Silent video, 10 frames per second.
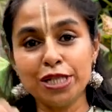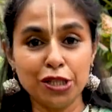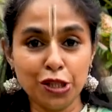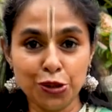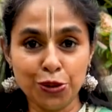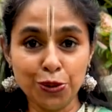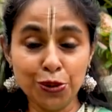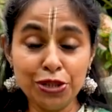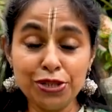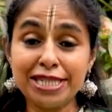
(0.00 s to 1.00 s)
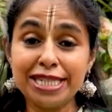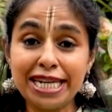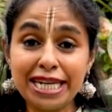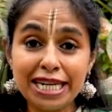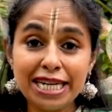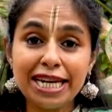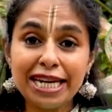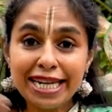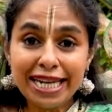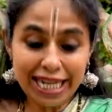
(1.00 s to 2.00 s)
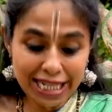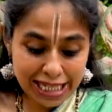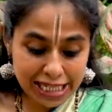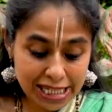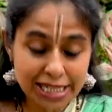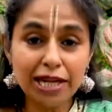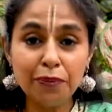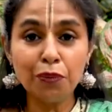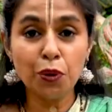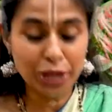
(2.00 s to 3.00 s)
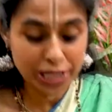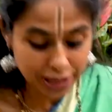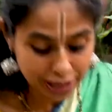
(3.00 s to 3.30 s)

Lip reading: and the throat. So inhaling steam with